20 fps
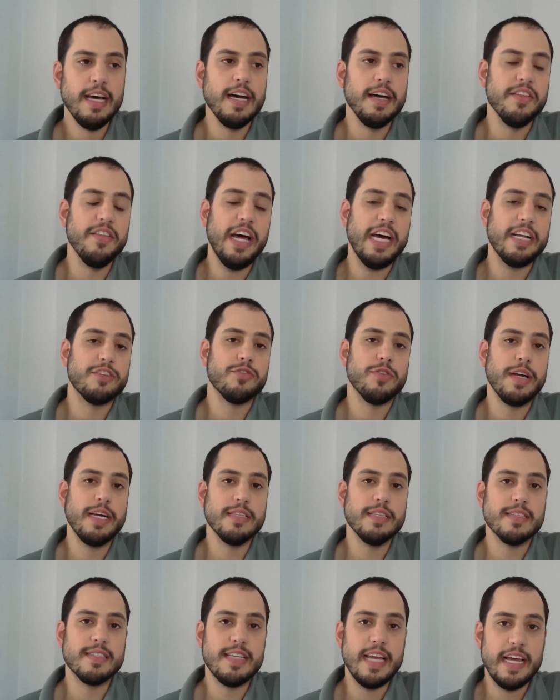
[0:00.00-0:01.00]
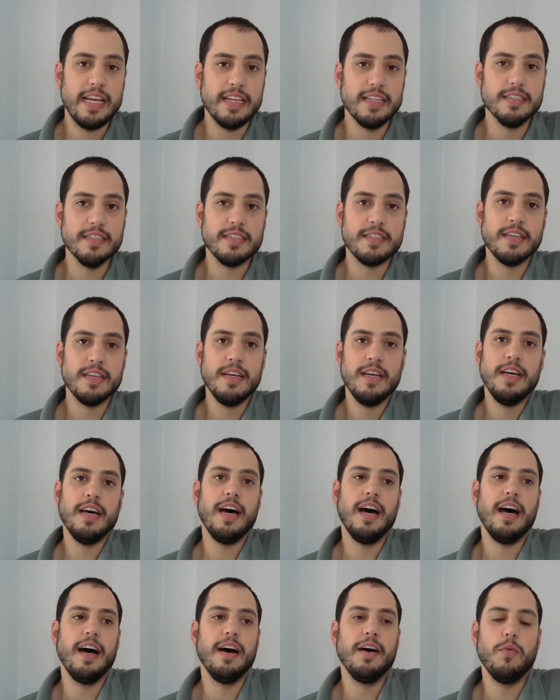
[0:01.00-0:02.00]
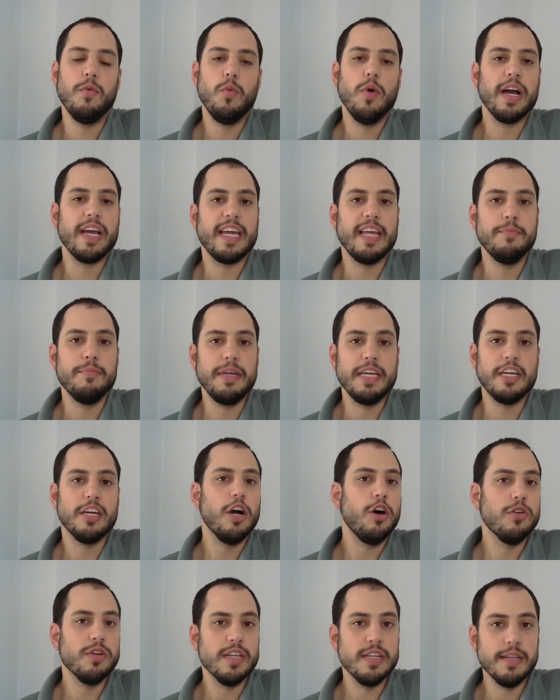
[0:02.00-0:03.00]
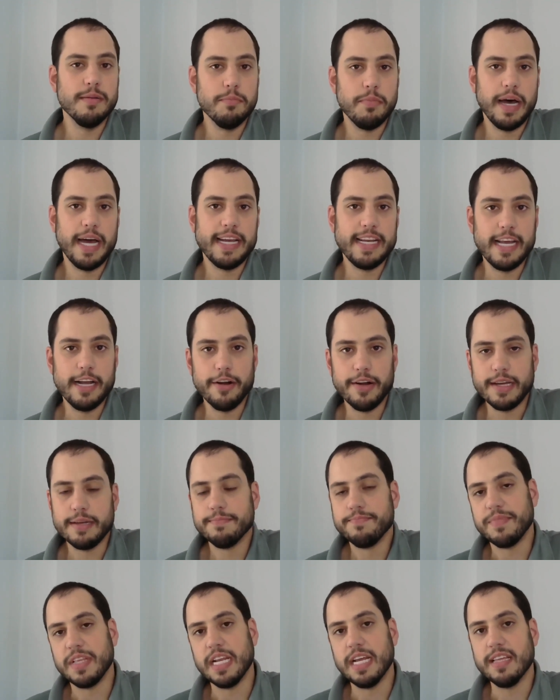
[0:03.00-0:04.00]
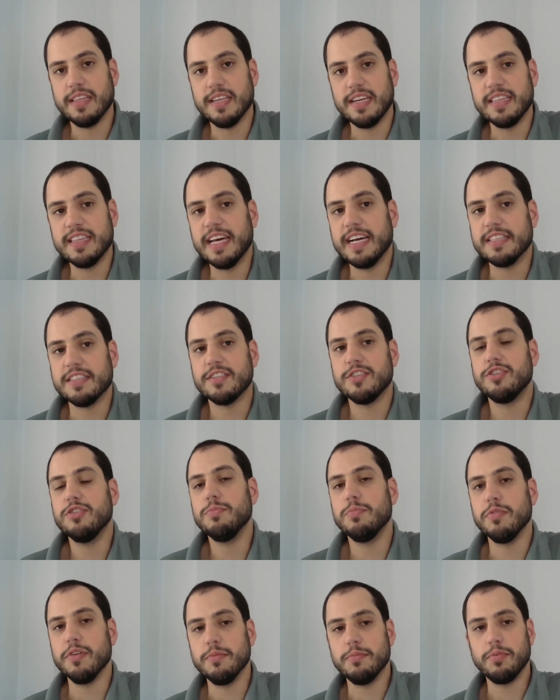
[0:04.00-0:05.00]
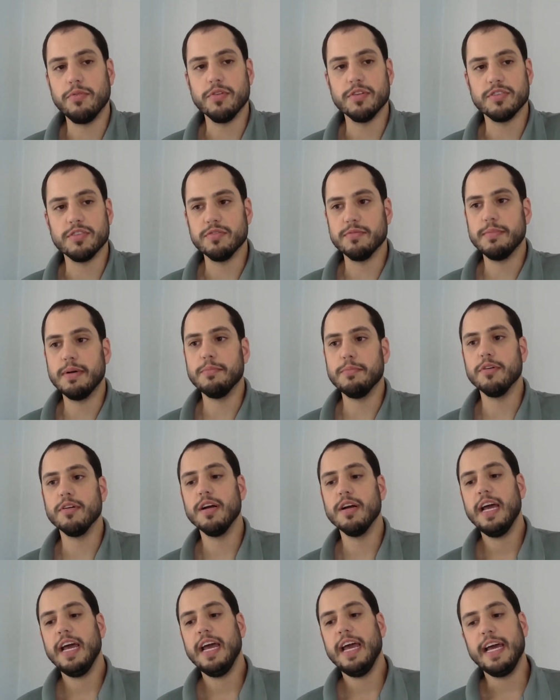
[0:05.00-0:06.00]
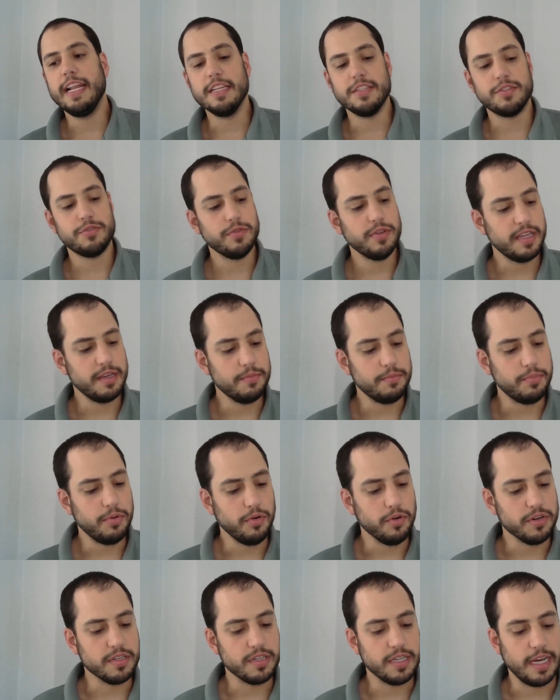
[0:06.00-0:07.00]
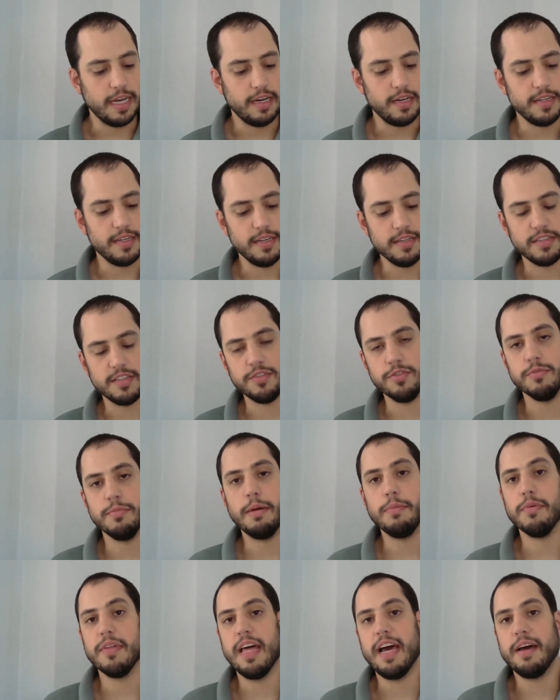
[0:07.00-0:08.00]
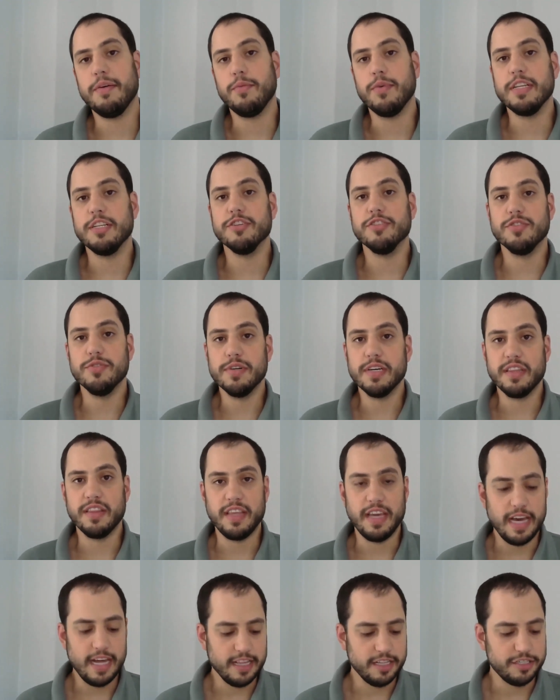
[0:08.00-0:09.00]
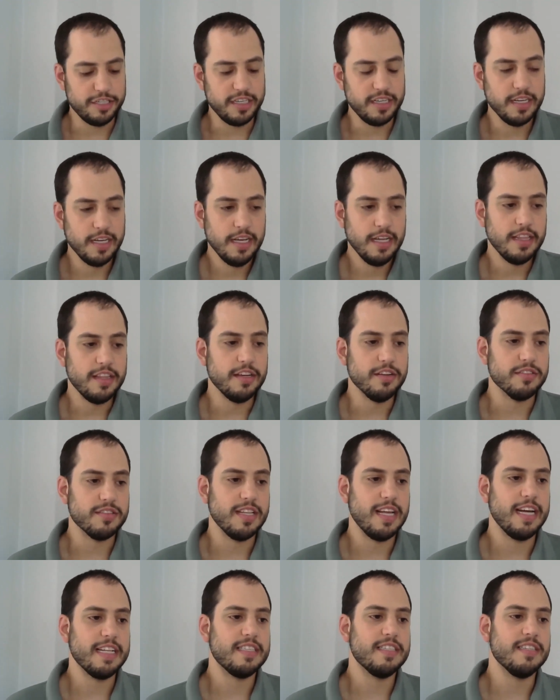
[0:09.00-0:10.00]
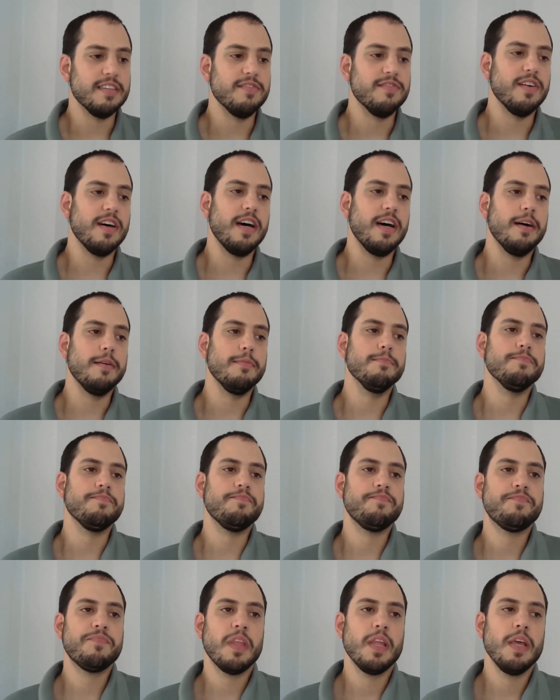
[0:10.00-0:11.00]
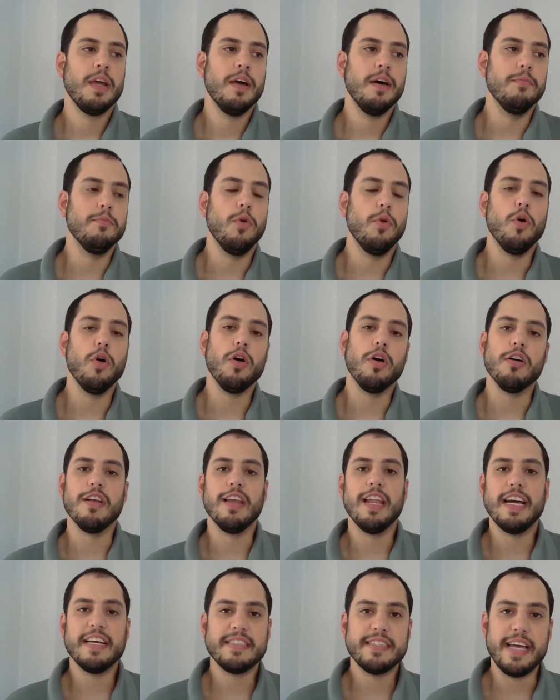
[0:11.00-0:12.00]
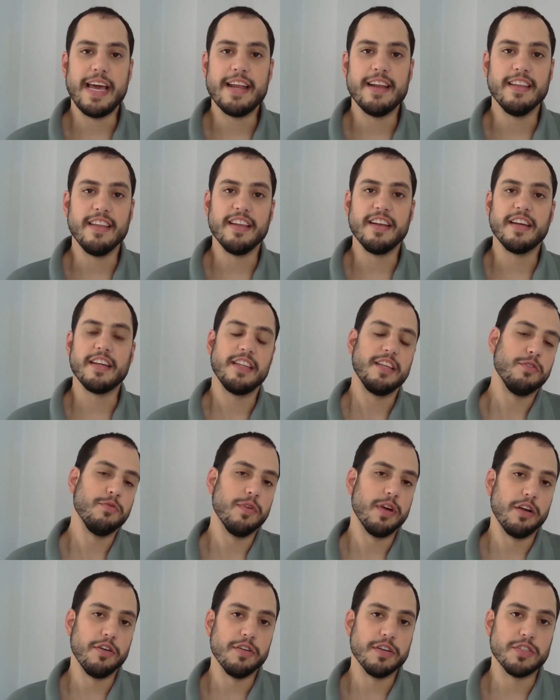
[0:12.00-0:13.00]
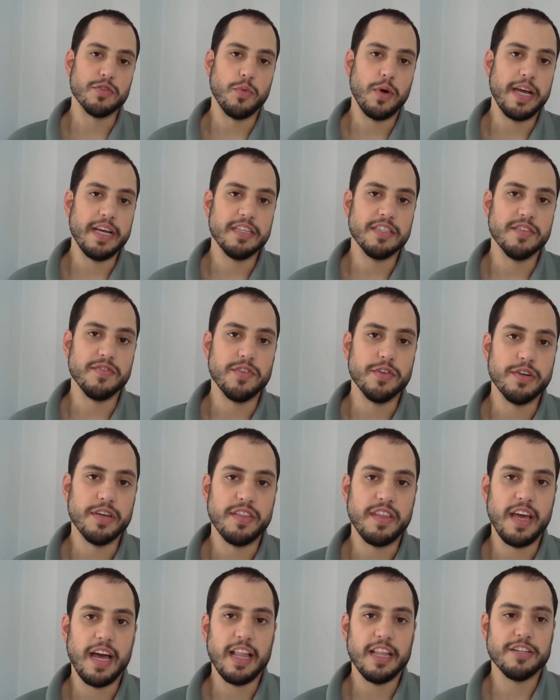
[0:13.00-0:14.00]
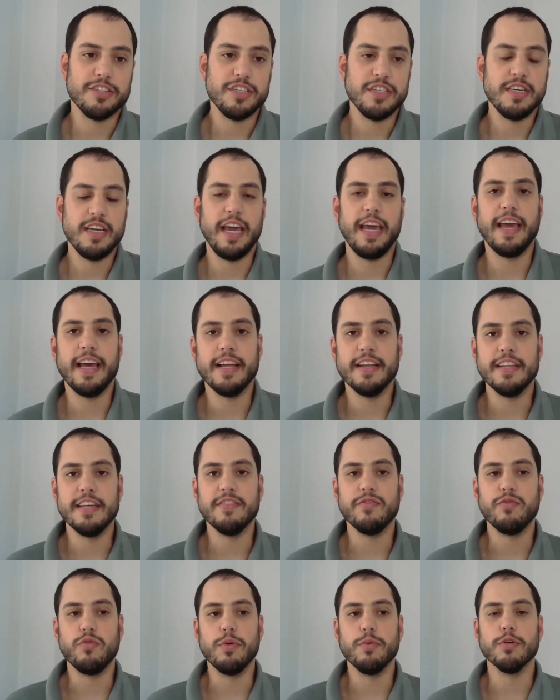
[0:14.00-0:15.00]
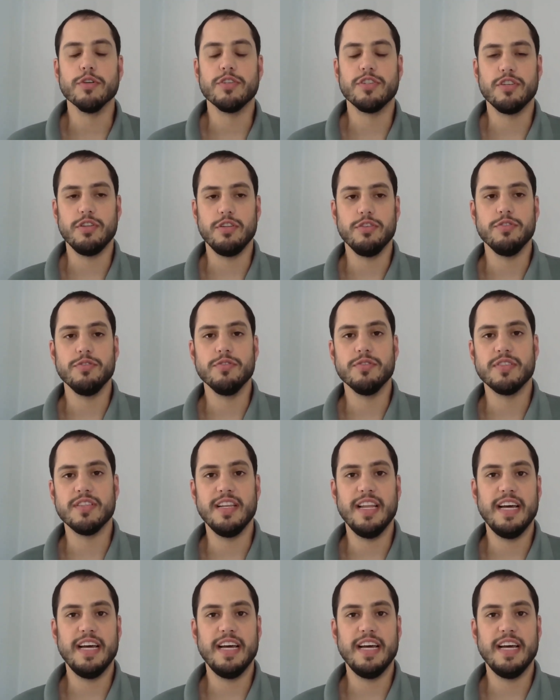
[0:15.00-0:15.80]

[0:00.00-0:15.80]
uh, that transcends uh, what can be coded in binary. And I think that's super important to remember. And it's really important to, uh, to remember that when you're doing theology. There's lots of um, more or less analytically rigorous ways of doing theology. And if we were to lose